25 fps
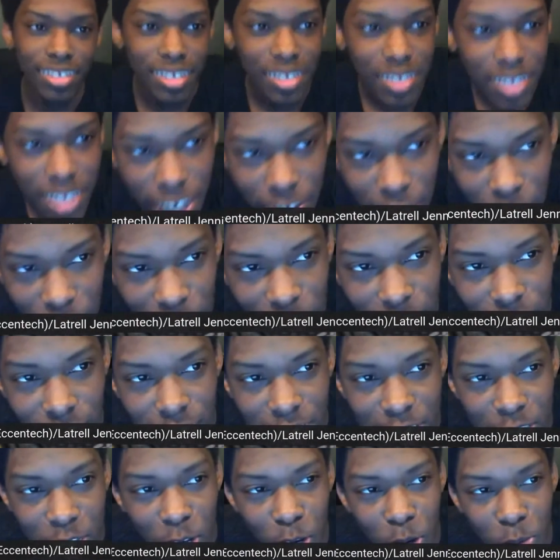Tech for your
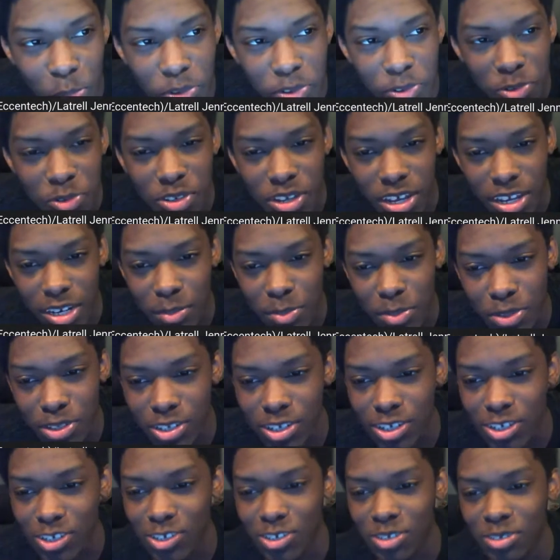knees. I hope you sign a
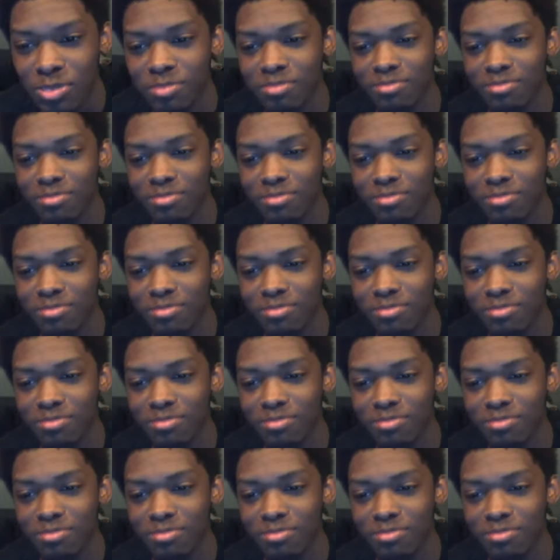petition.